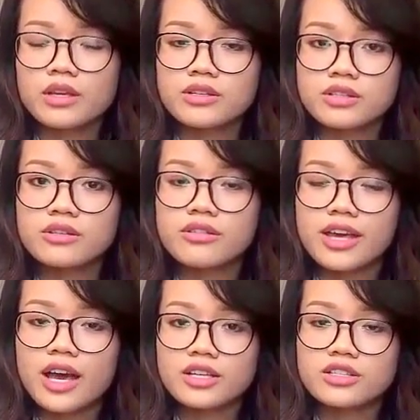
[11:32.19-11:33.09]
So they
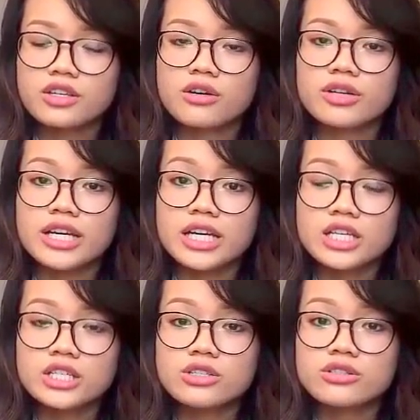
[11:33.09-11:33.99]
had to go
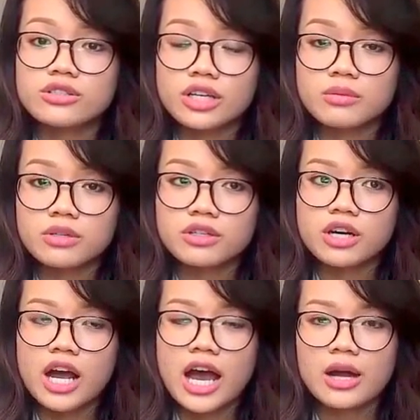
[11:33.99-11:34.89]
induced
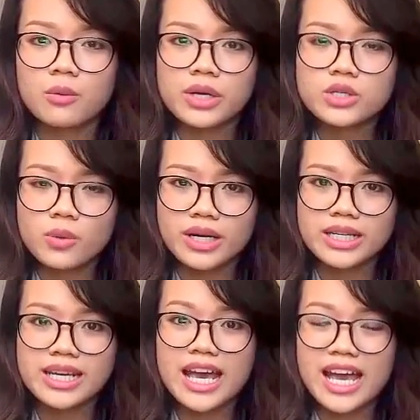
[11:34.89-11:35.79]
labor at week
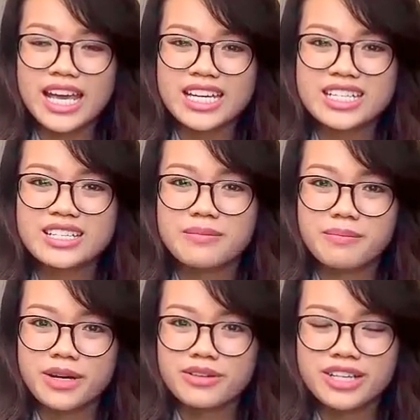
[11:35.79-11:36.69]
20 and
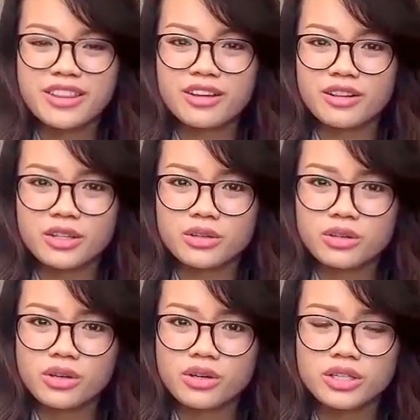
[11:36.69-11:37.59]
buried their little
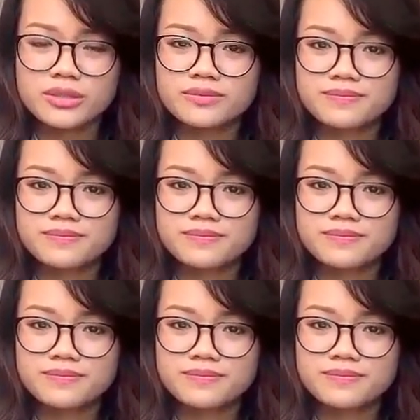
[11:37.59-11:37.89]
girl.